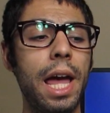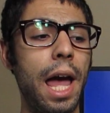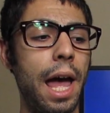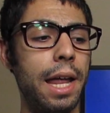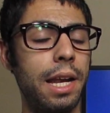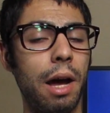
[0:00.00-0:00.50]

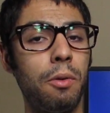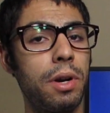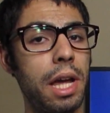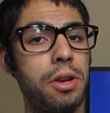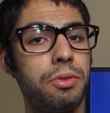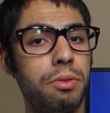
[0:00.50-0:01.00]
and I will
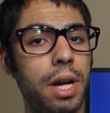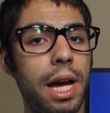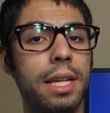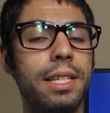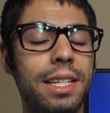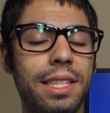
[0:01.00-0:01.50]
catch you
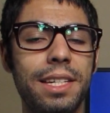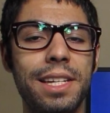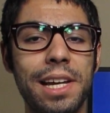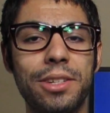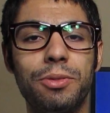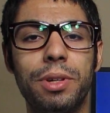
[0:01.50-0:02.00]
guys in the
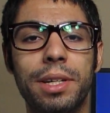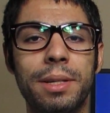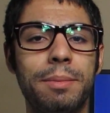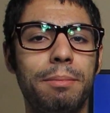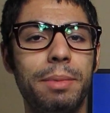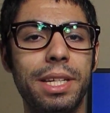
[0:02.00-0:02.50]
next
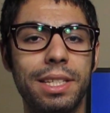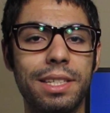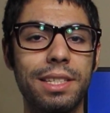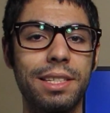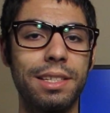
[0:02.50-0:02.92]
one. Peace.